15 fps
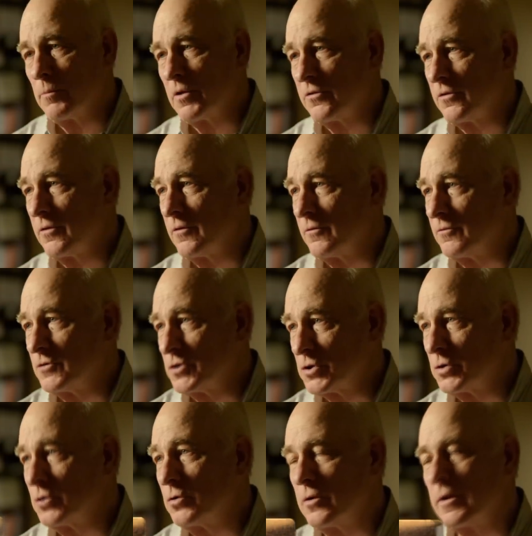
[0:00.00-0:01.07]
It must have
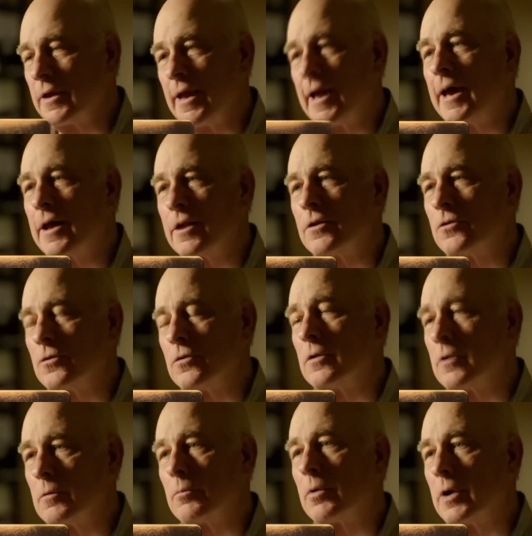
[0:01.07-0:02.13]
truly added to the
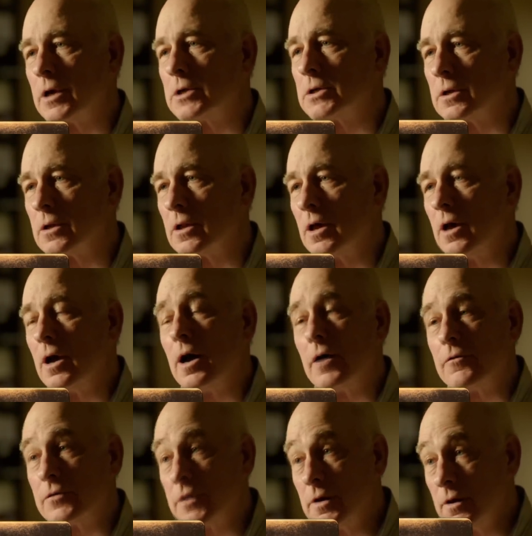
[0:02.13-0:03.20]
impression
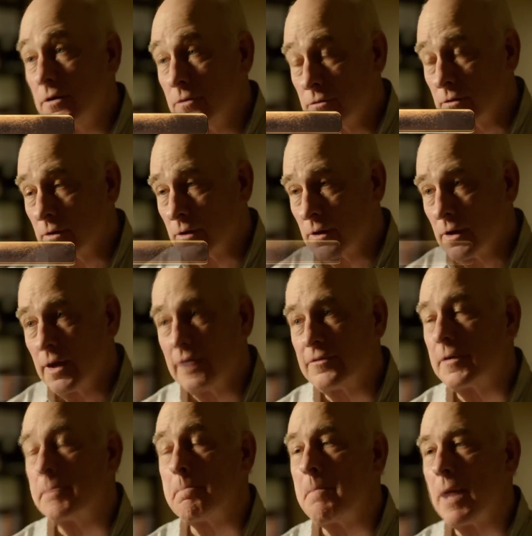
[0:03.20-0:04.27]
of Giza as a
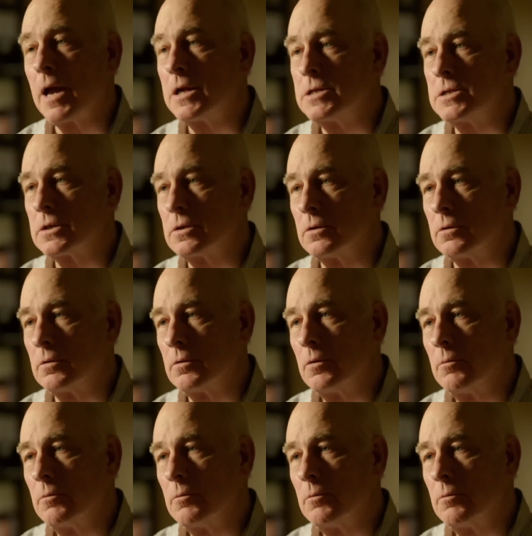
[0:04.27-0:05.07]
magical